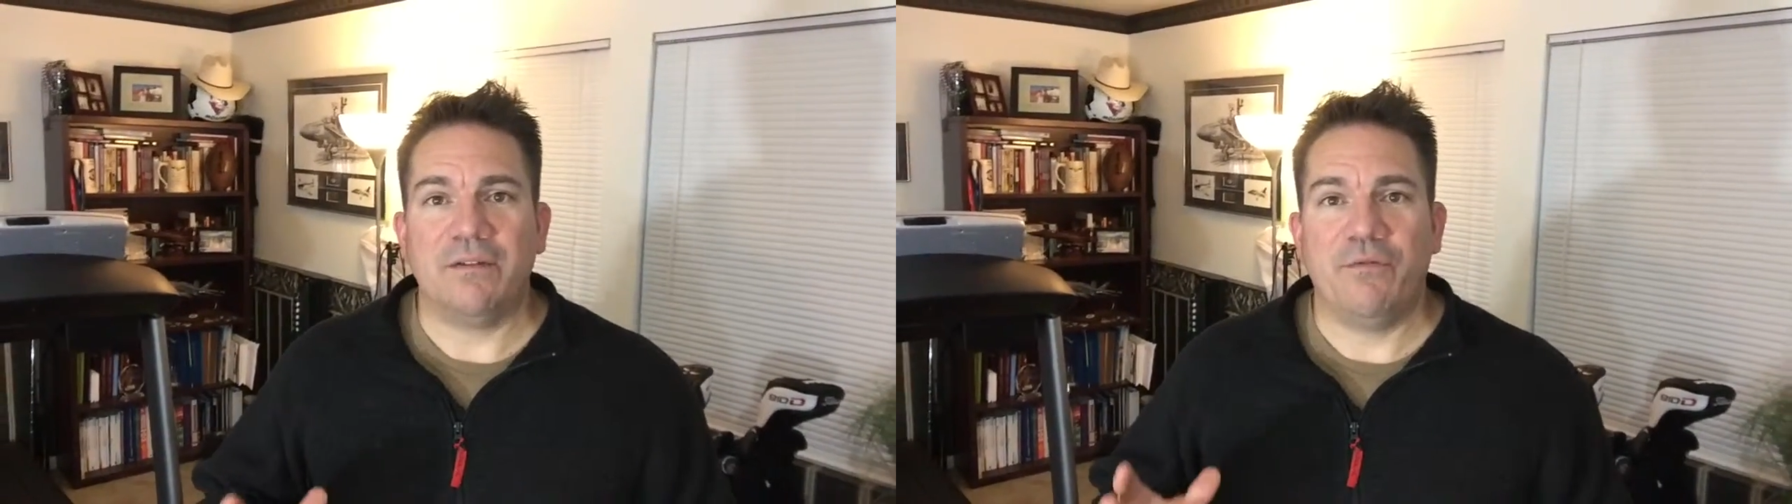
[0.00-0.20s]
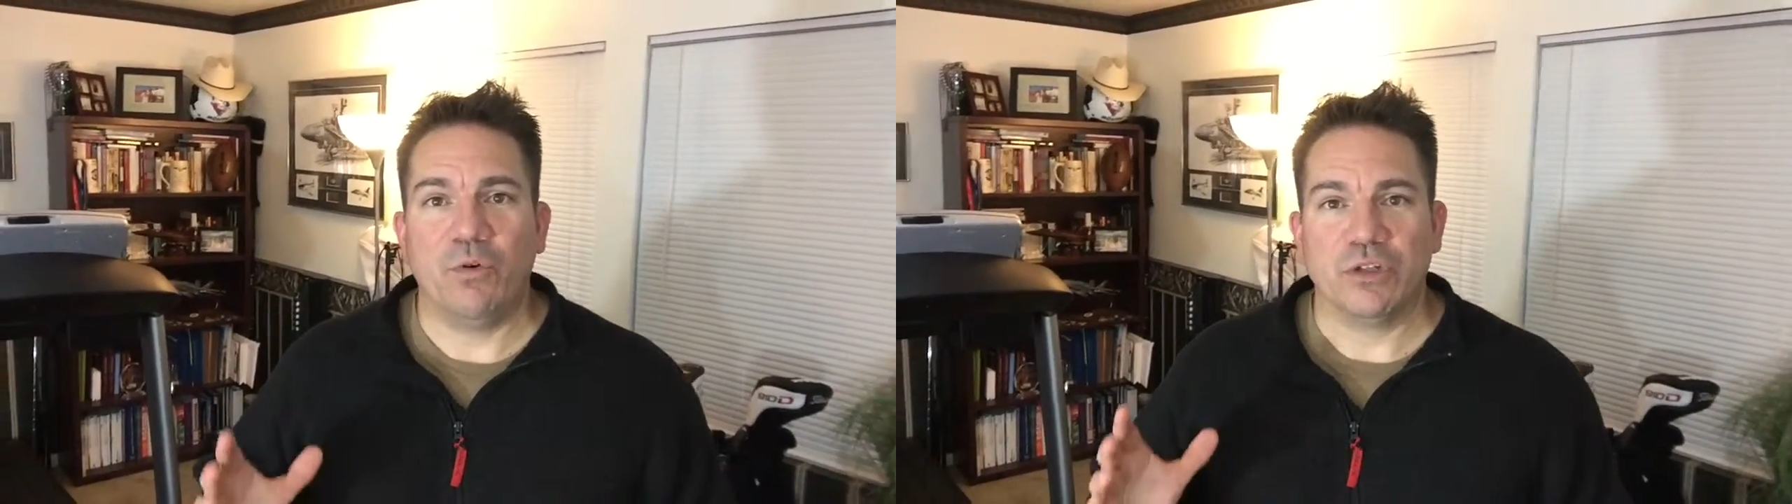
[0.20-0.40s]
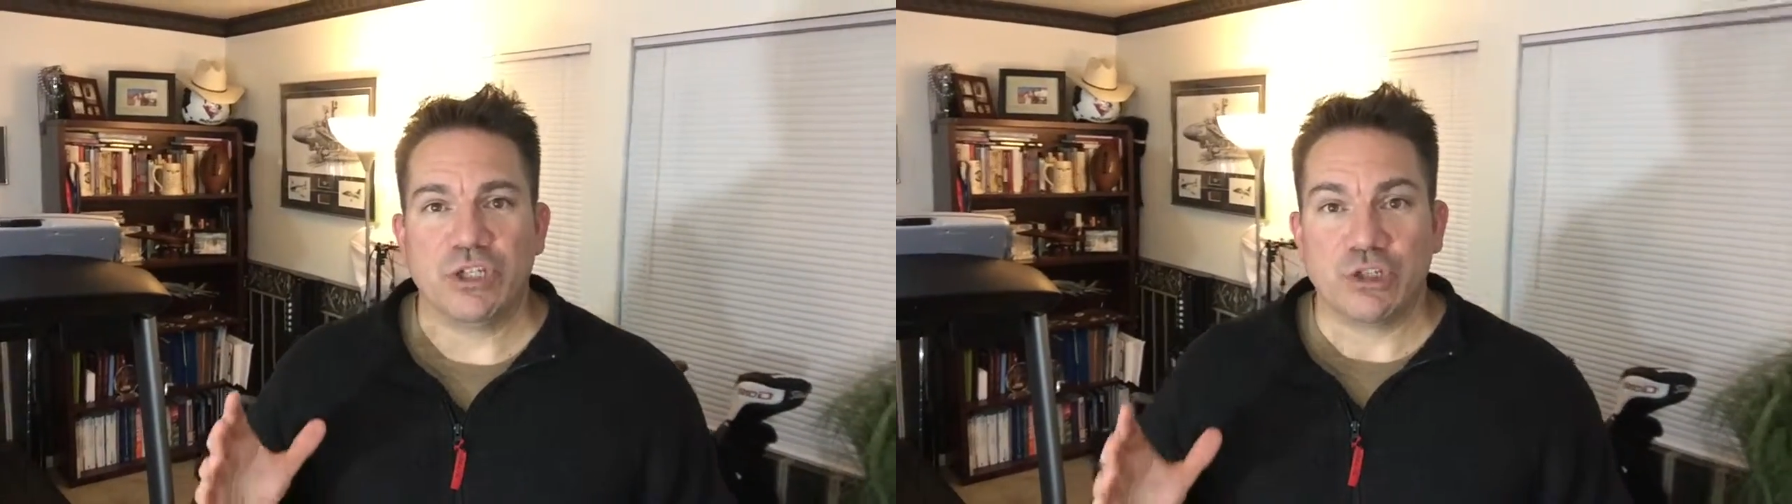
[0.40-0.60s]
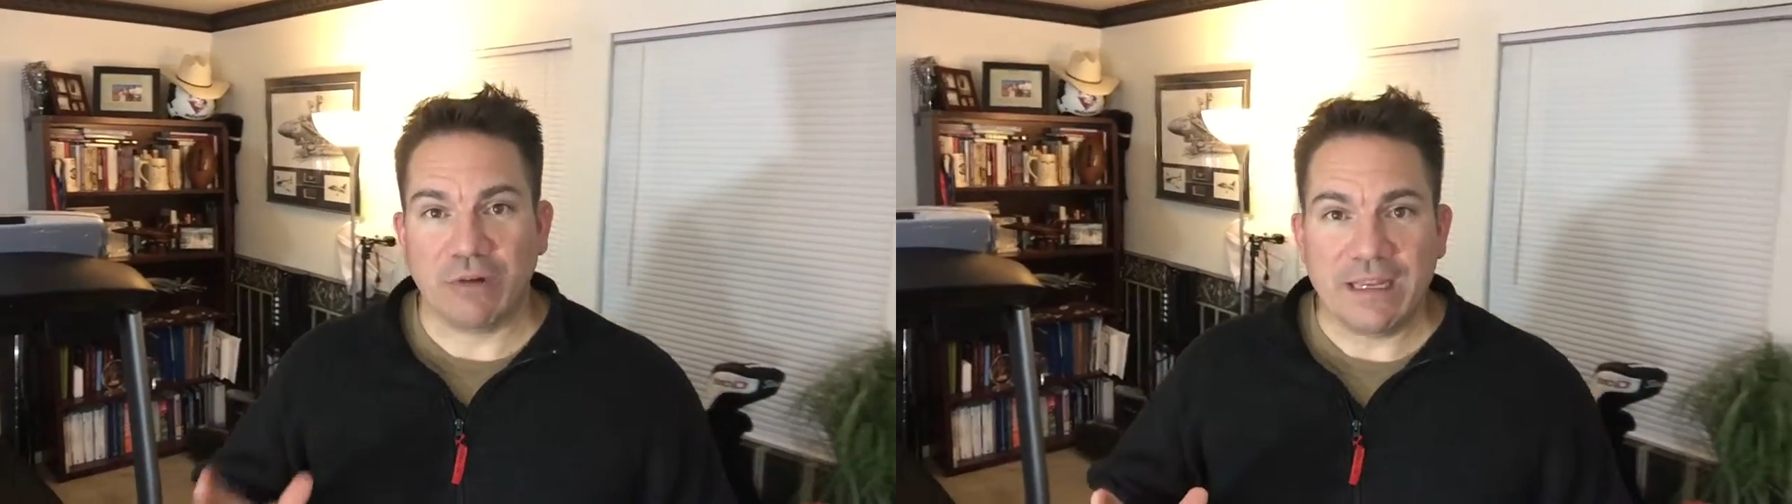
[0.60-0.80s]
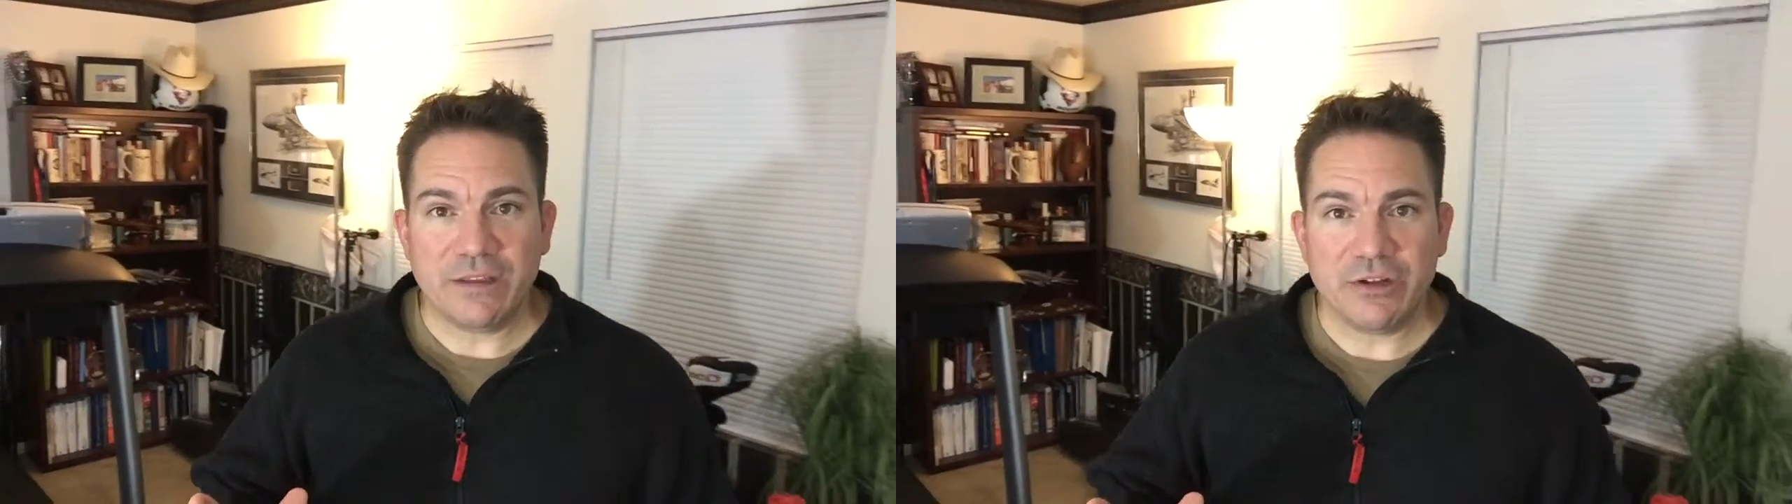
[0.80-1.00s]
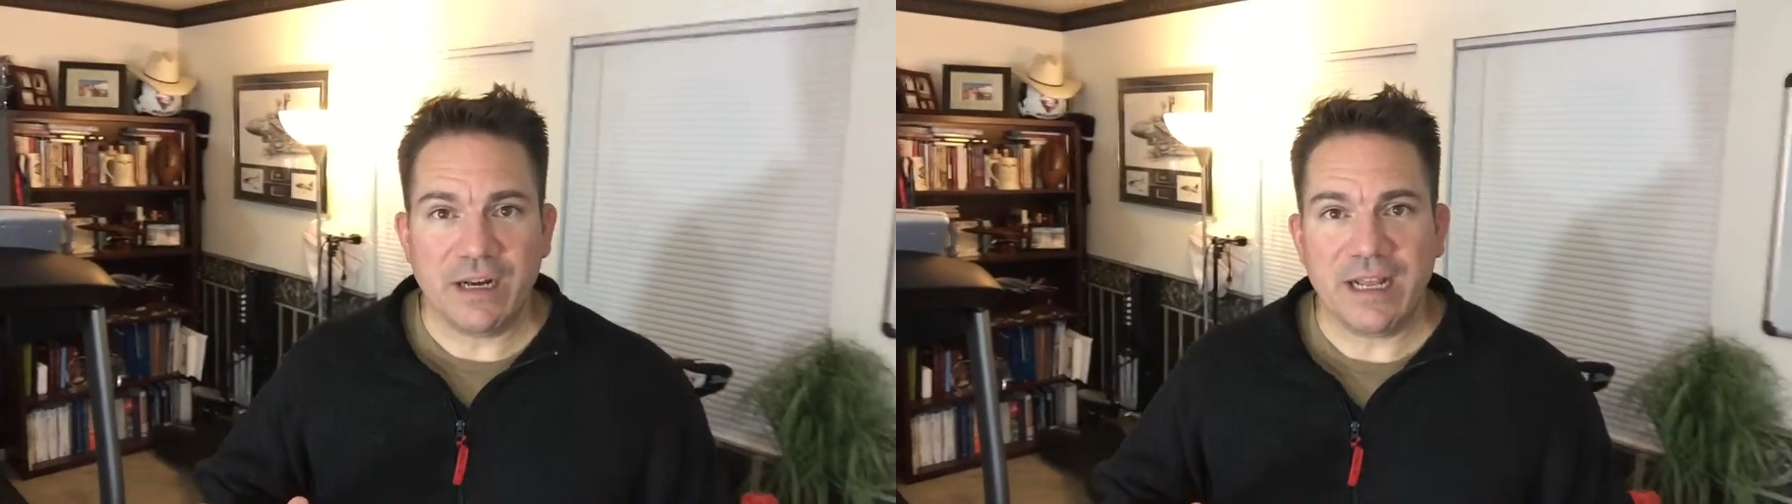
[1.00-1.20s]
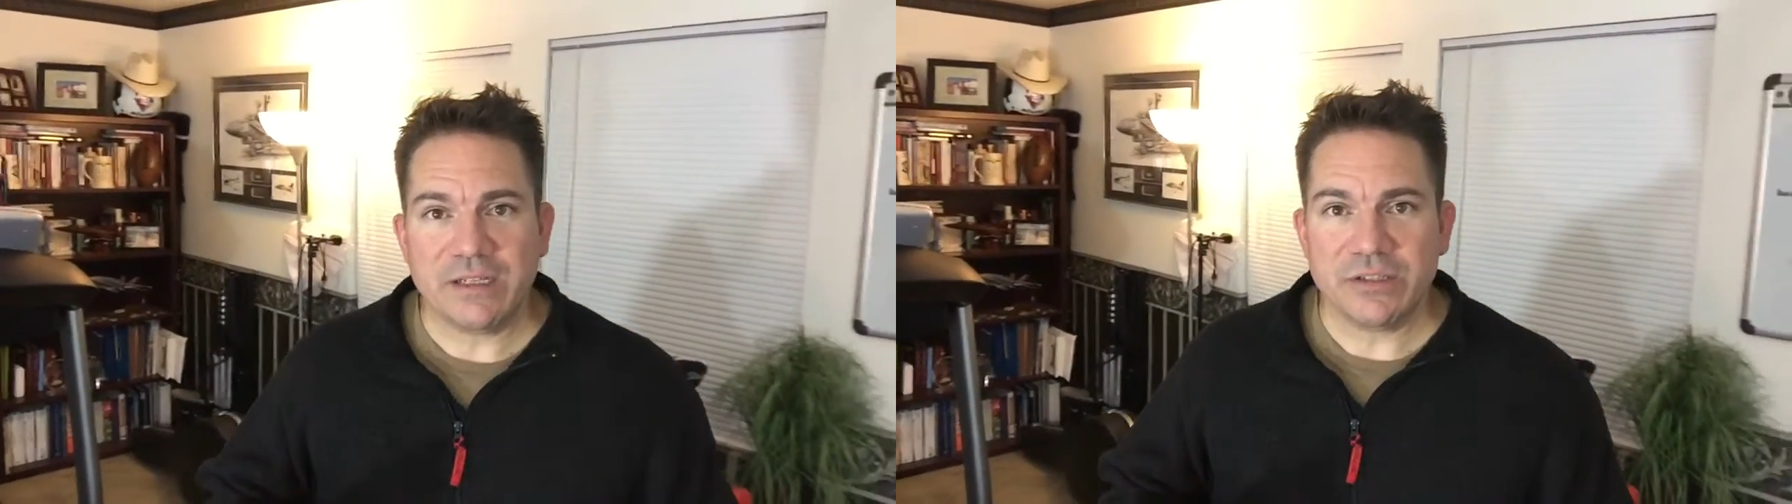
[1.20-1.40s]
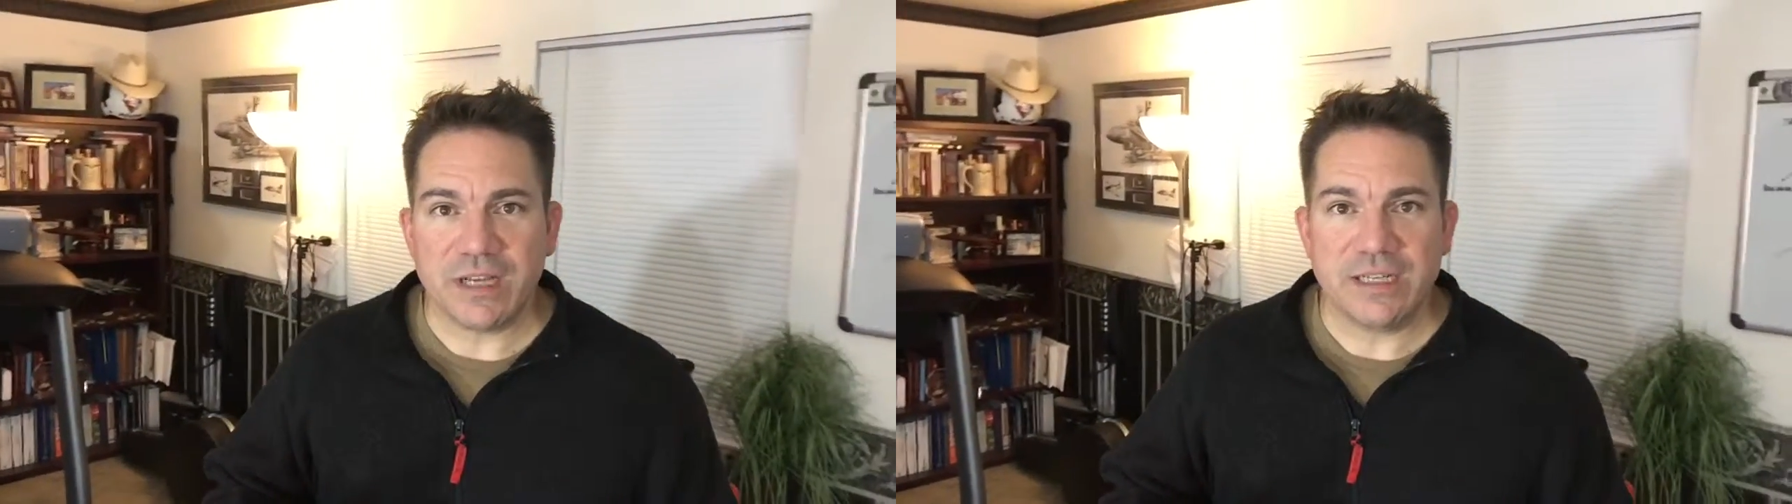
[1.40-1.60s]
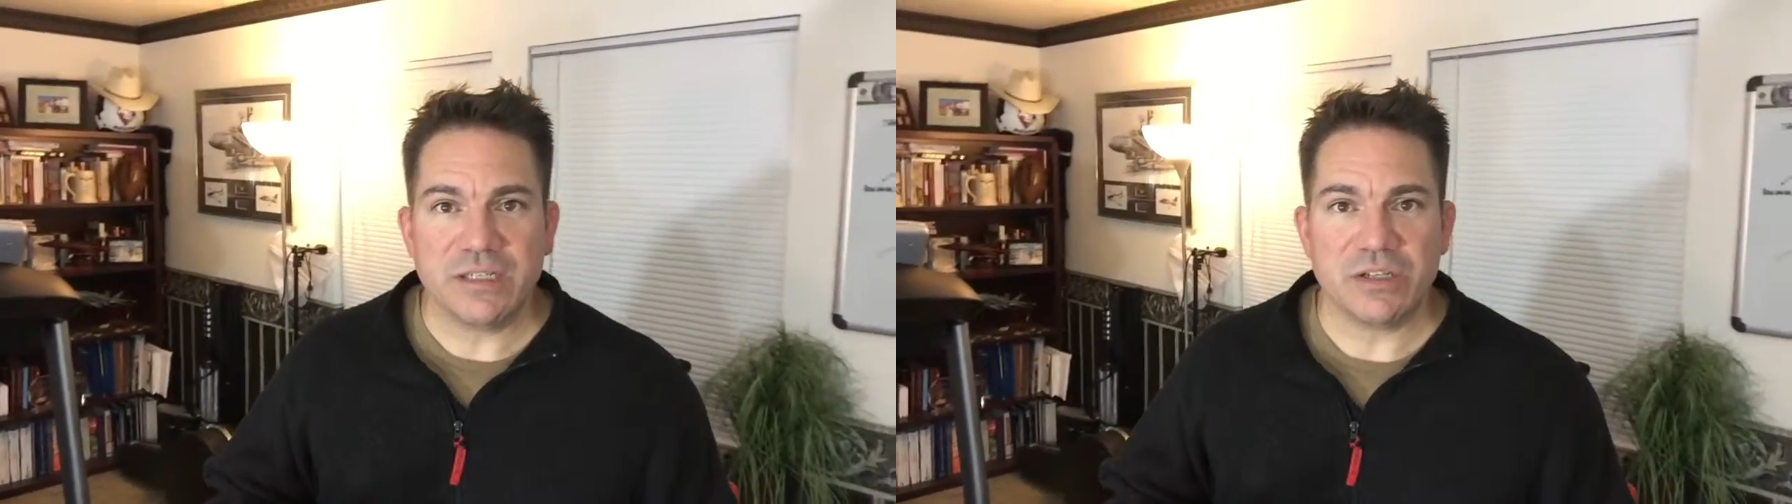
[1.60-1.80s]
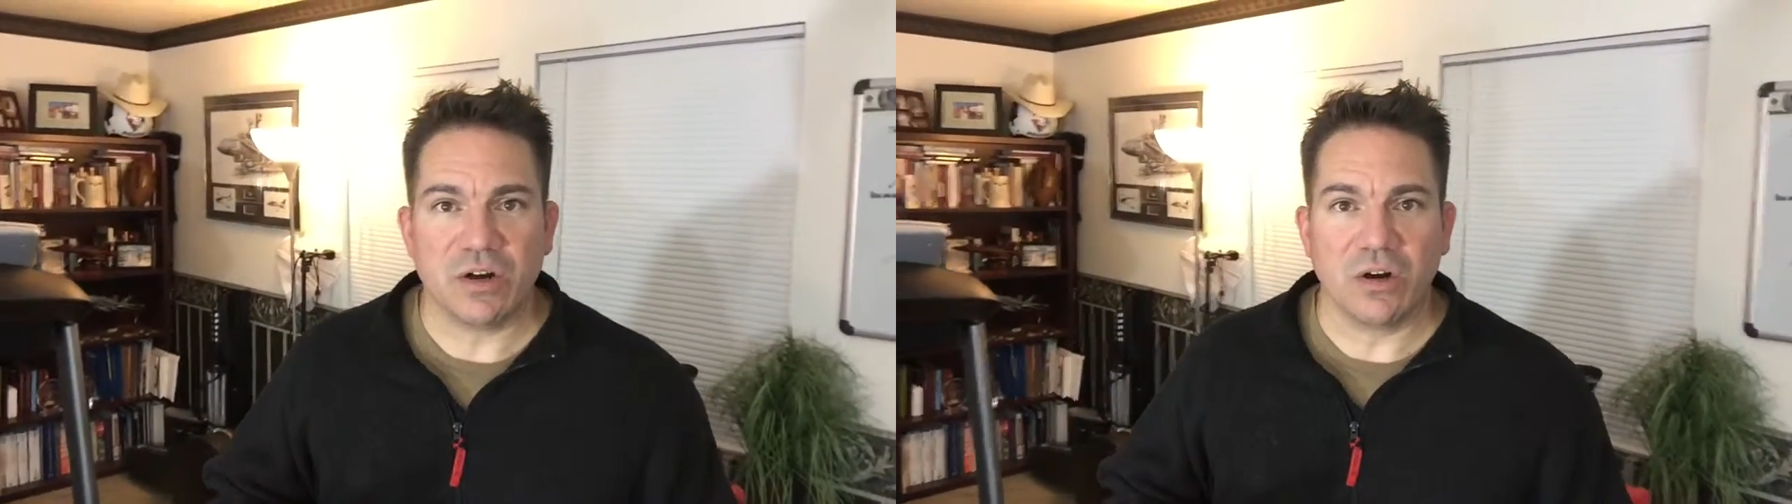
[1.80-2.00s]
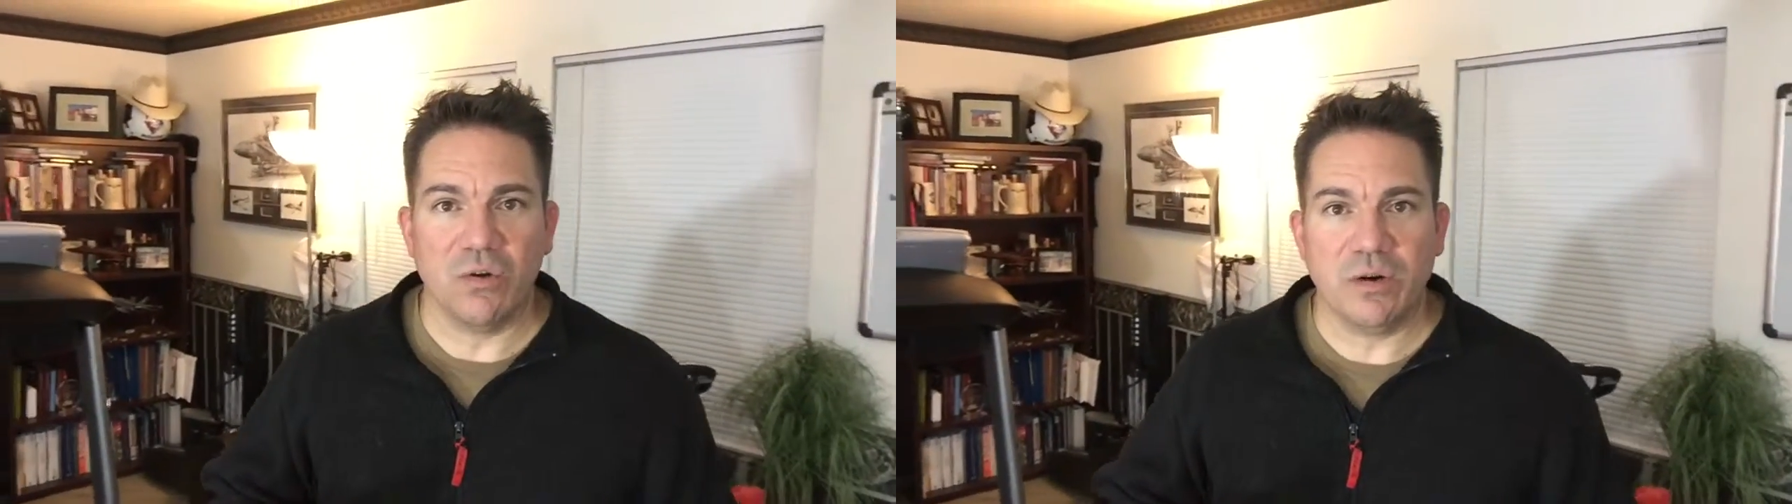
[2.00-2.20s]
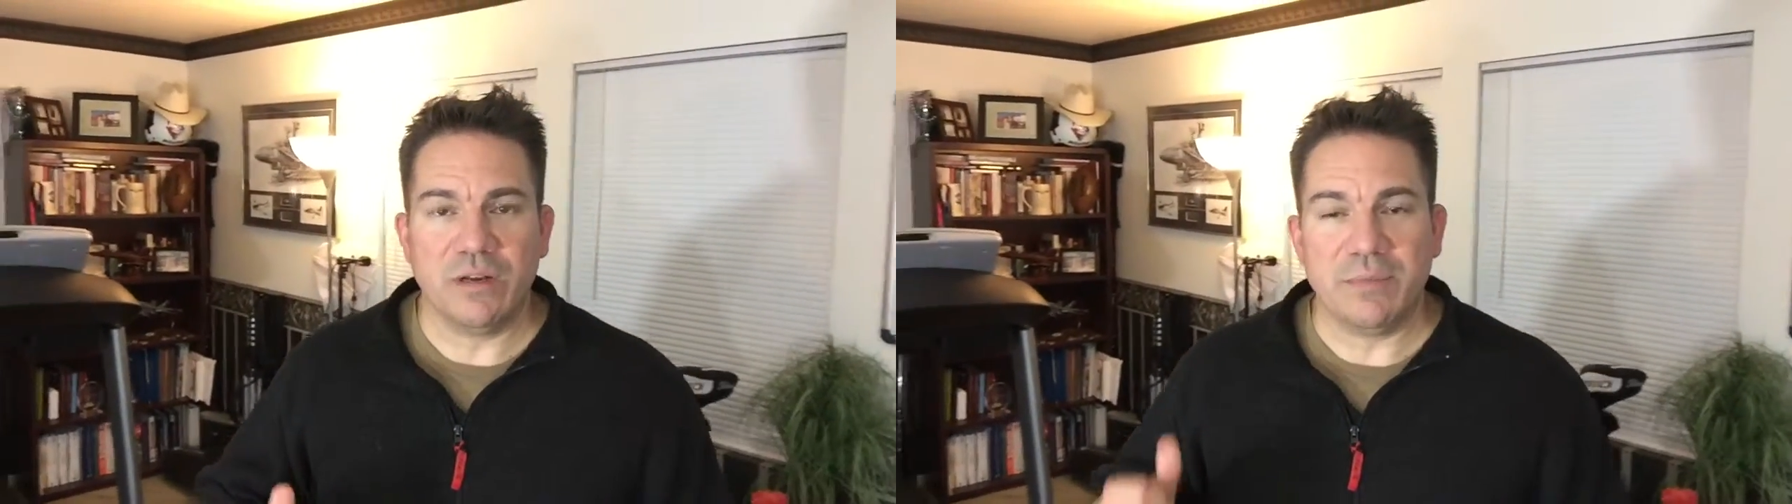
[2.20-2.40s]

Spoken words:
for strength training exercises are going